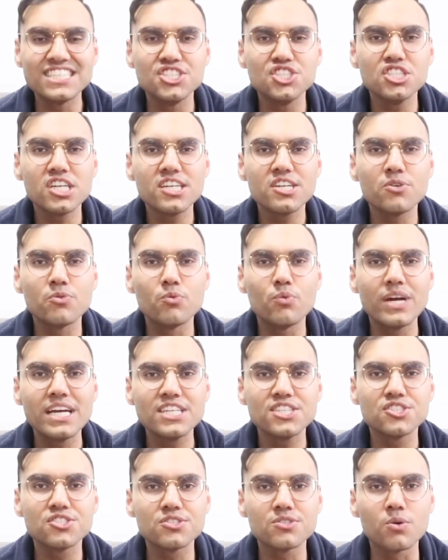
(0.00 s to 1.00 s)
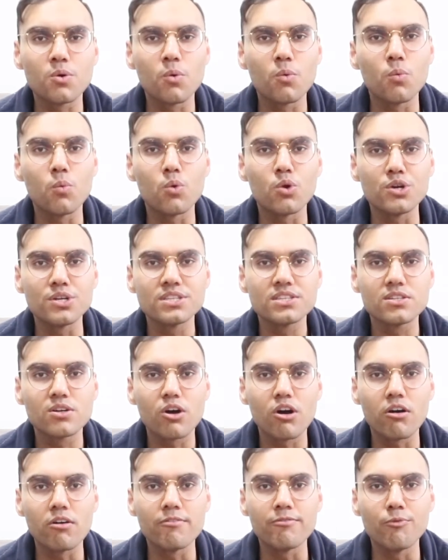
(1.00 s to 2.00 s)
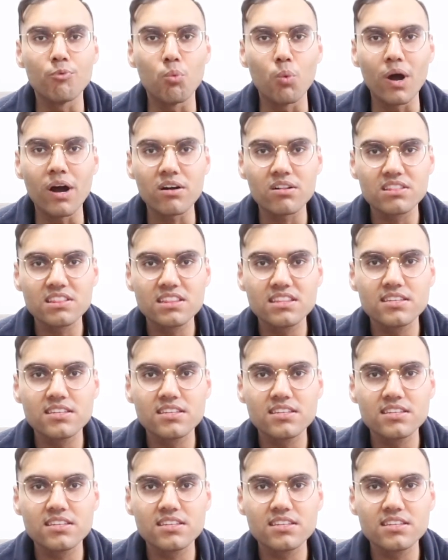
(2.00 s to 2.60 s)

generational worth of wealth,